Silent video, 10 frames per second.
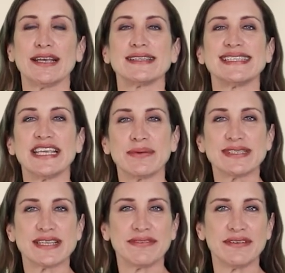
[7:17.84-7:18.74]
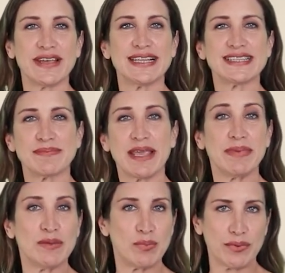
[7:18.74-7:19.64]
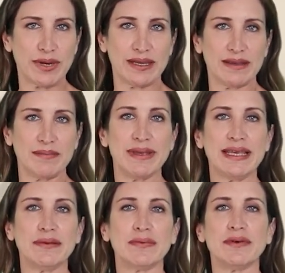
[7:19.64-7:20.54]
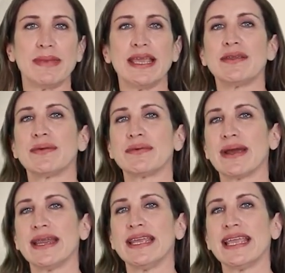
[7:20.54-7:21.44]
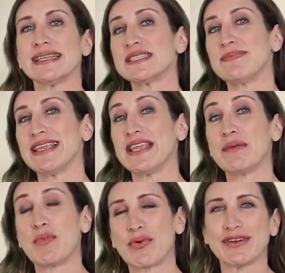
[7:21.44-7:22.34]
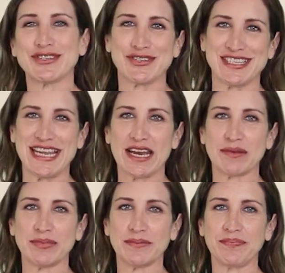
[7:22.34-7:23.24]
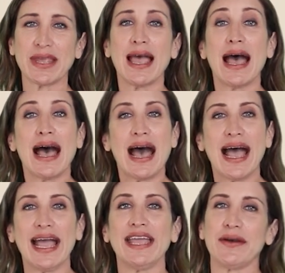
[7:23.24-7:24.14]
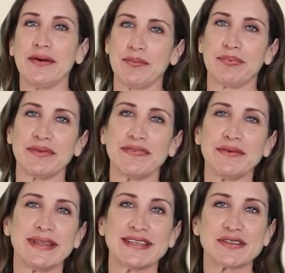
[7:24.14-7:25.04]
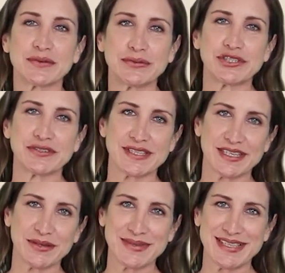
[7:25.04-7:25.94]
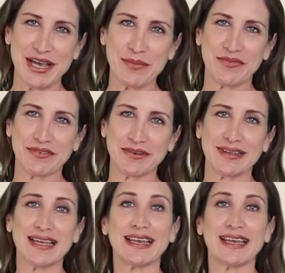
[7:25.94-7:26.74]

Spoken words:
Sequence of events may be boring, but it will make your writing and speaking more understandable. I hope reviewing this crucial skill was helpful.